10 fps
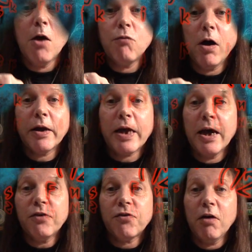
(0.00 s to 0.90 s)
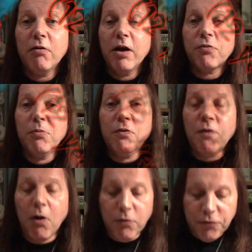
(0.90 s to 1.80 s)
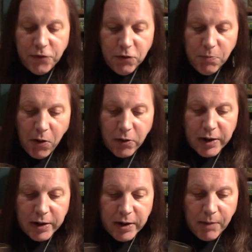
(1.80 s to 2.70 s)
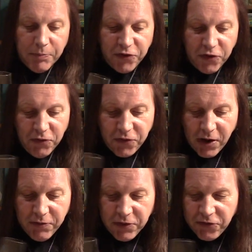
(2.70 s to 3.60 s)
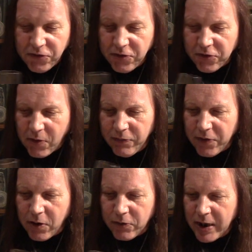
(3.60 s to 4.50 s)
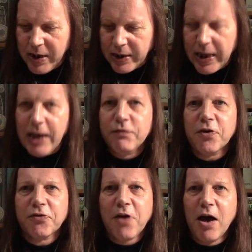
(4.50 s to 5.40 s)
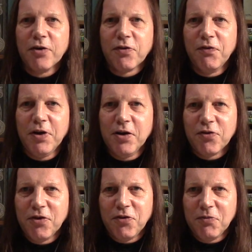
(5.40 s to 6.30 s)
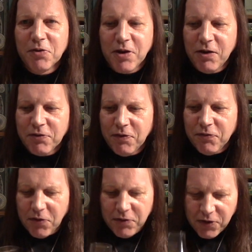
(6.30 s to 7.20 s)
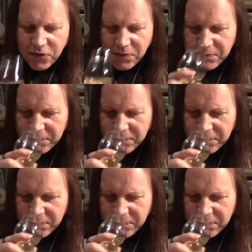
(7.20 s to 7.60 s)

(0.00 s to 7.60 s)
Right, okay, so let's move on to bottling number two. So this is the 12-year-old Calvados cask finish. Let's see what the nose gives us on this.